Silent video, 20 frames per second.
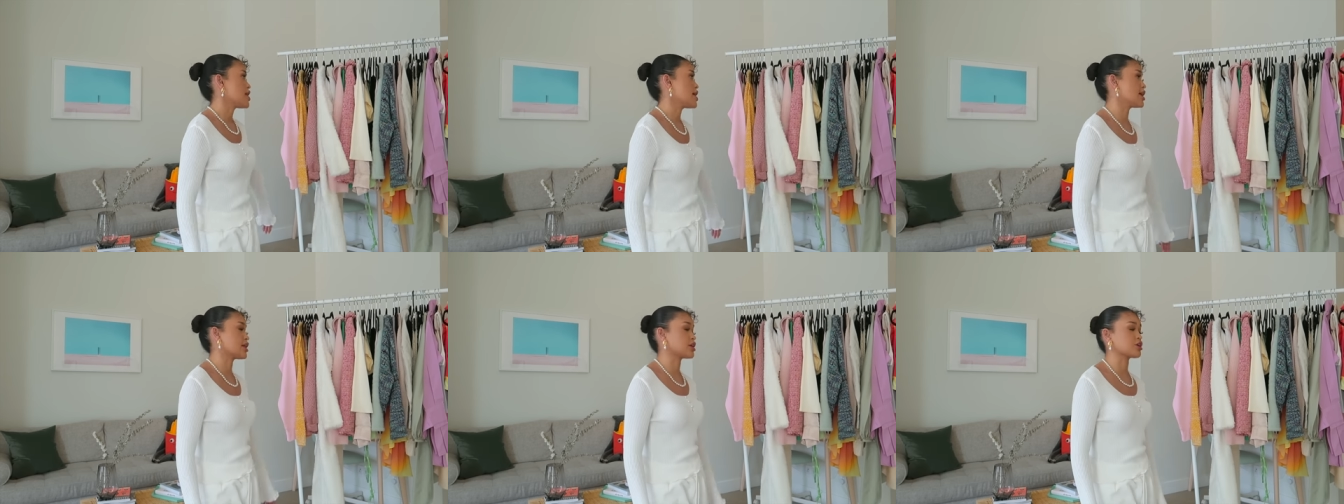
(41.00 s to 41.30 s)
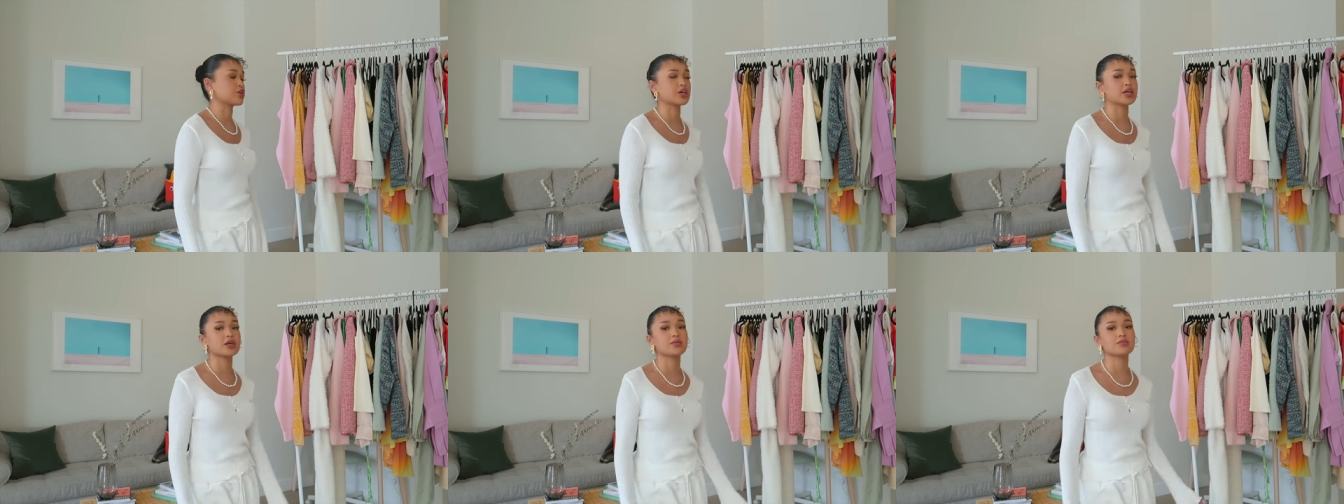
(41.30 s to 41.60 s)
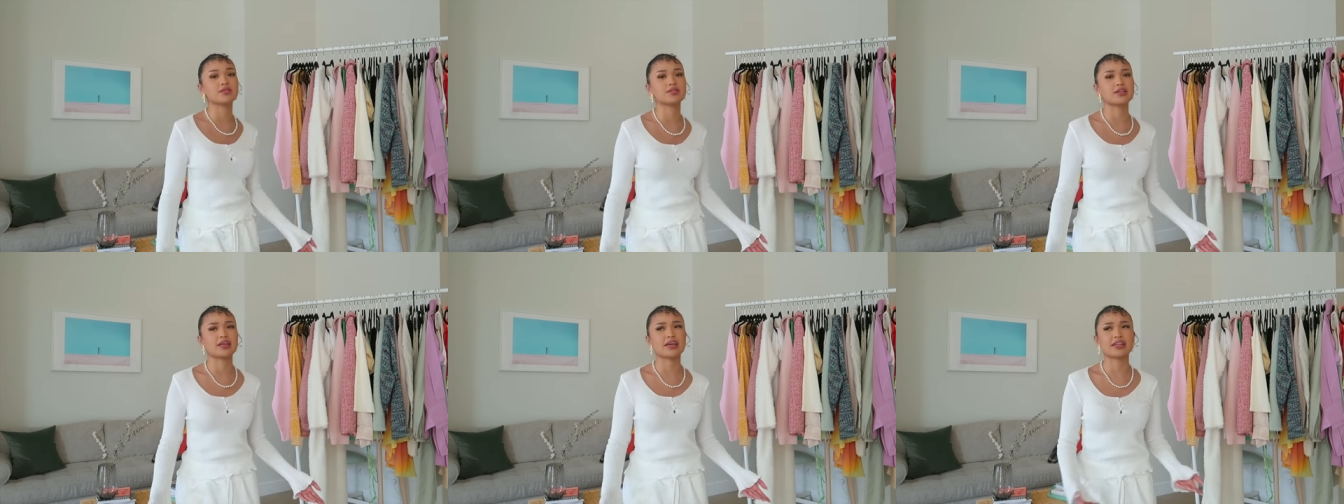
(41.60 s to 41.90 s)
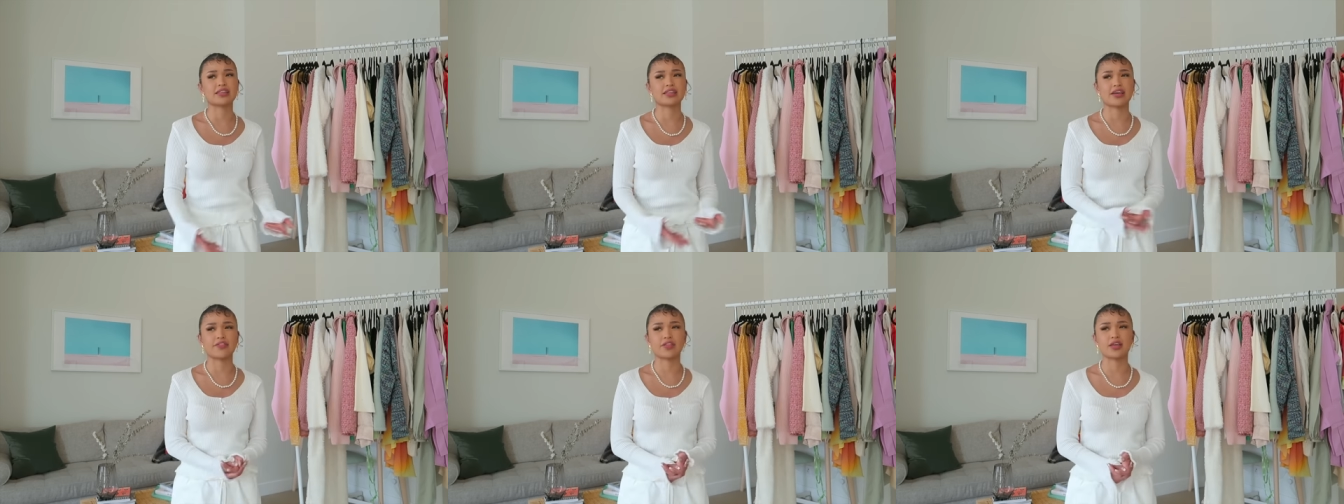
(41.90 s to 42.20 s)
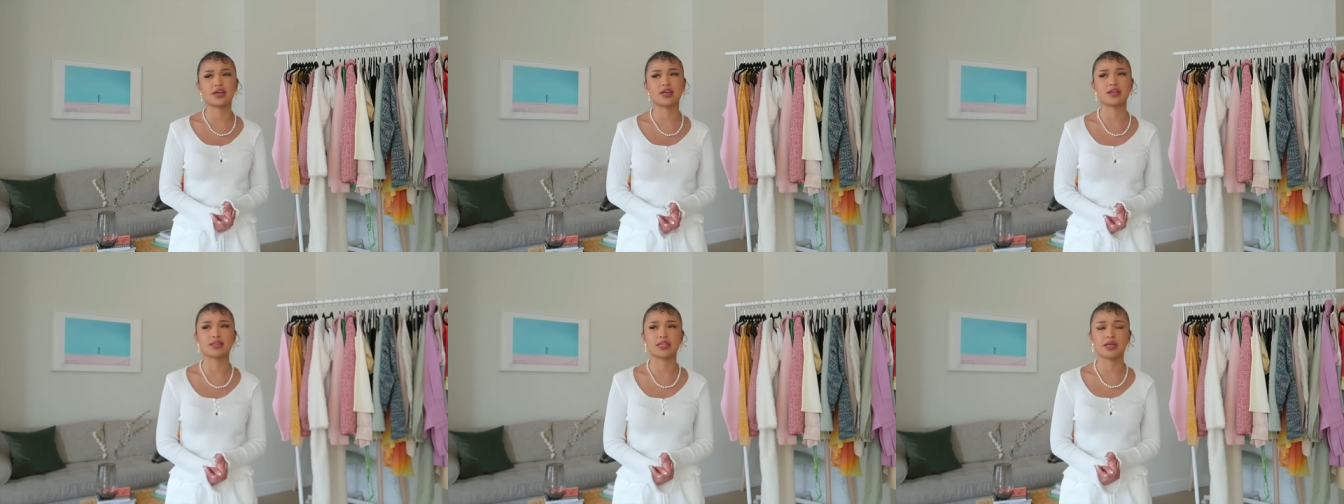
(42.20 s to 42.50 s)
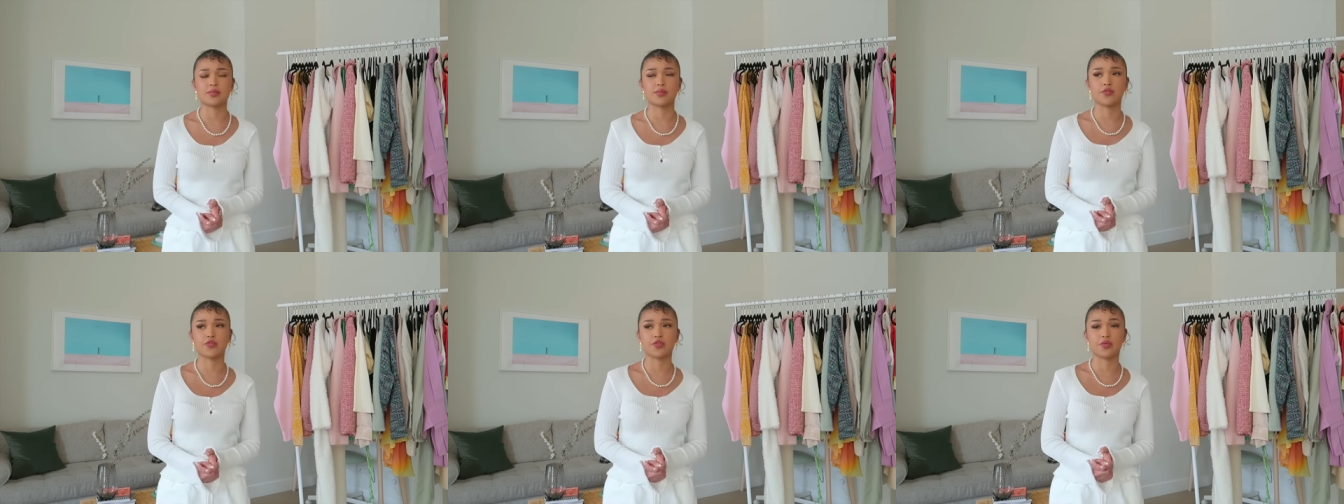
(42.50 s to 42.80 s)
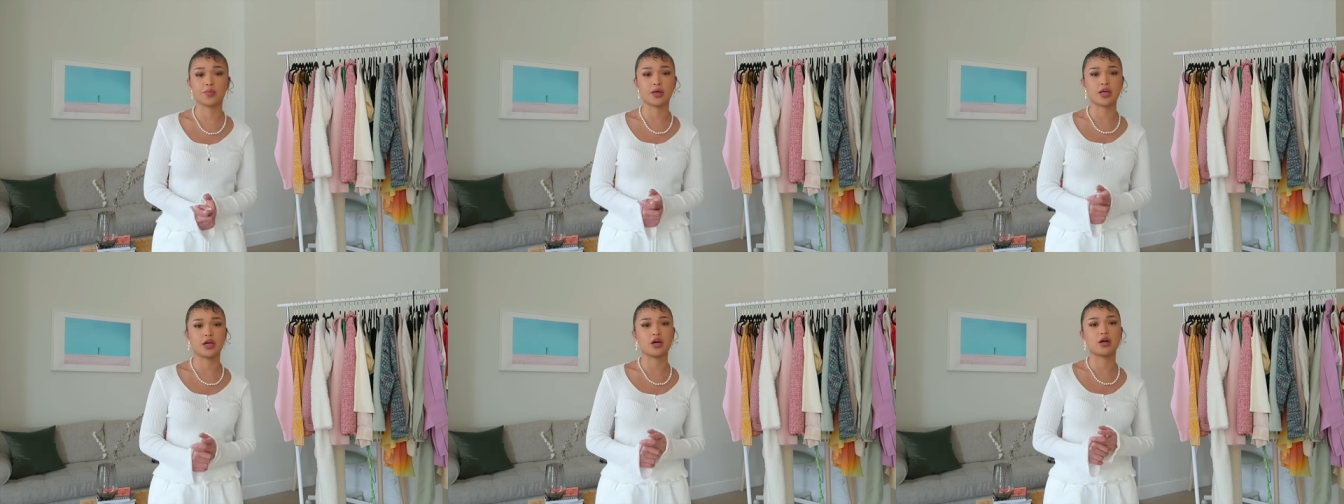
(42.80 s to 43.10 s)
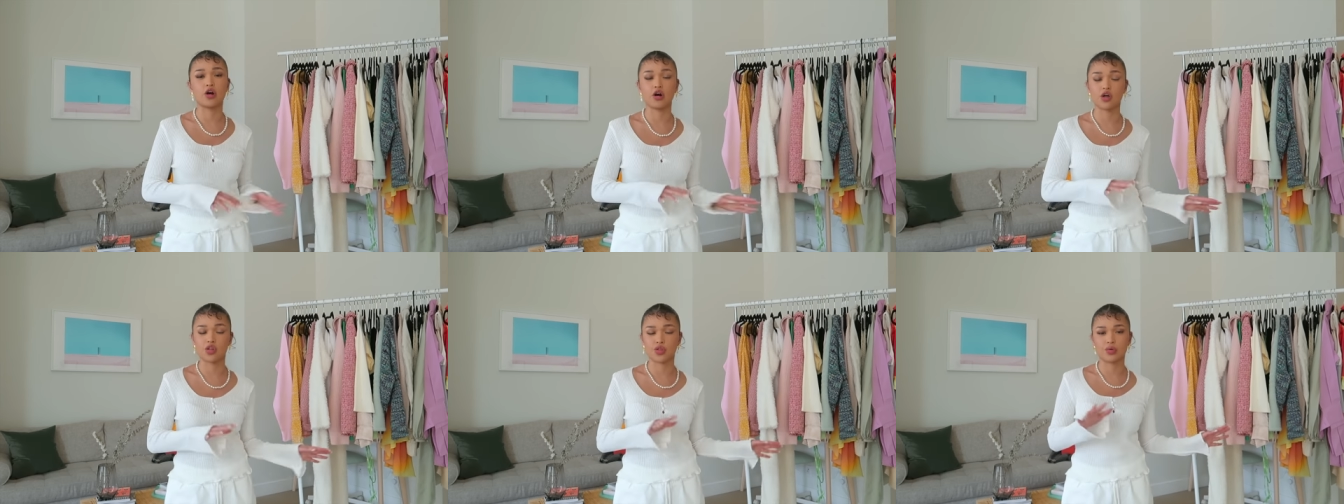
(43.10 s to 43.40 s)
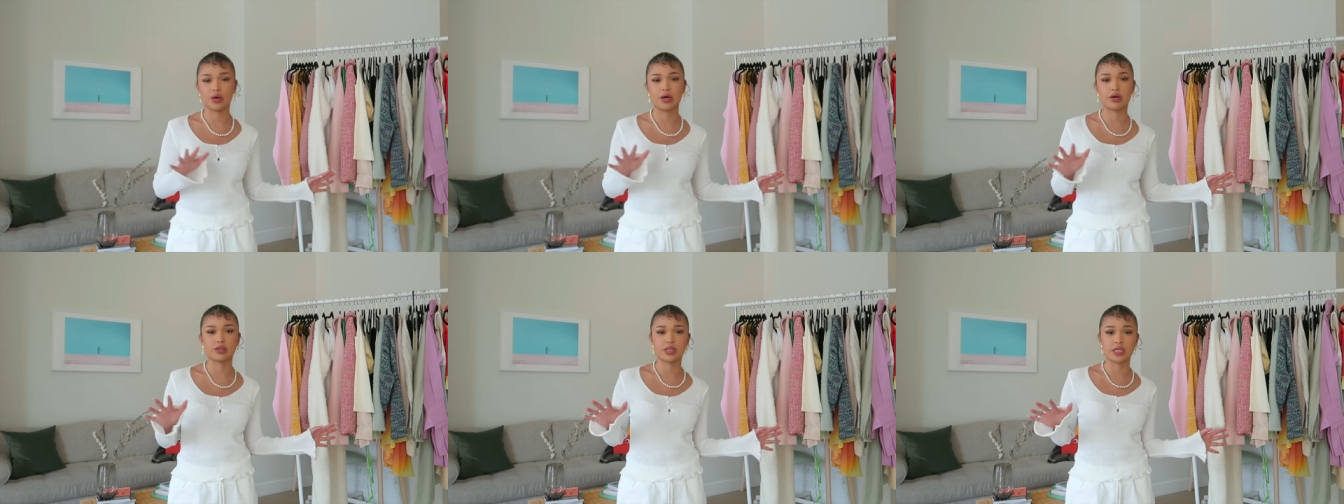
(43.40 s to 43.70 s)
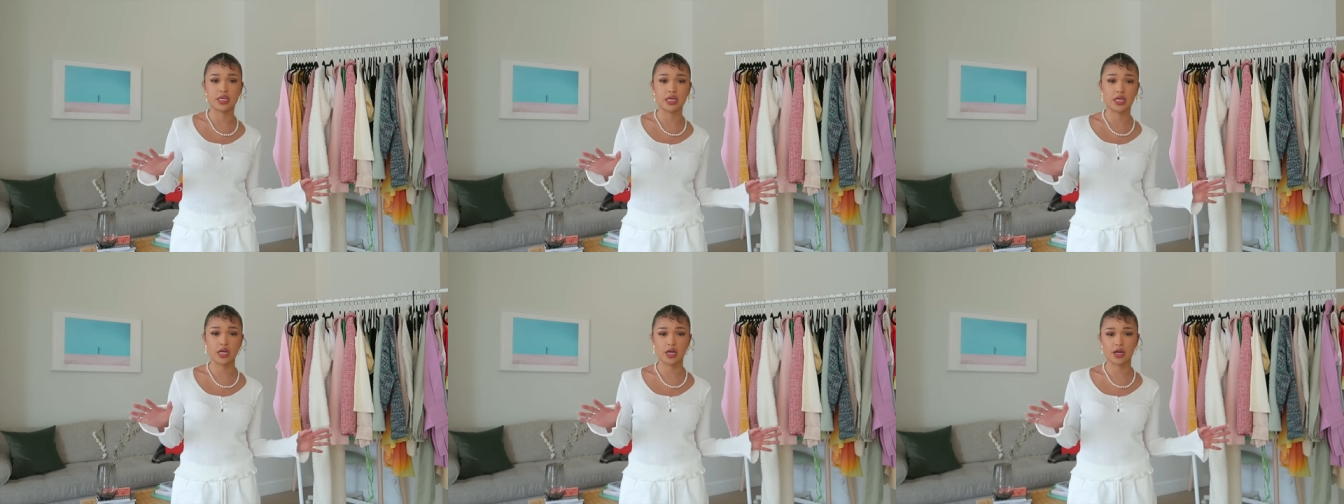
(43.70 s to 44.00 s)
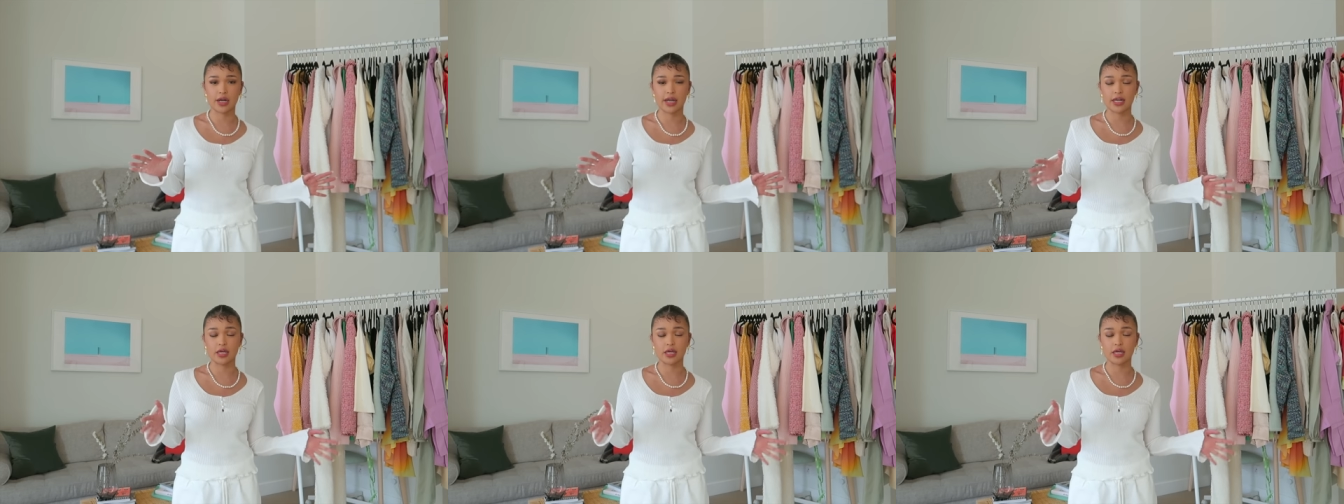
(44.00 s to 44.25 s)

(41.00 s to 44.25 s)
and creams is like definitely a staple for me all throughout the year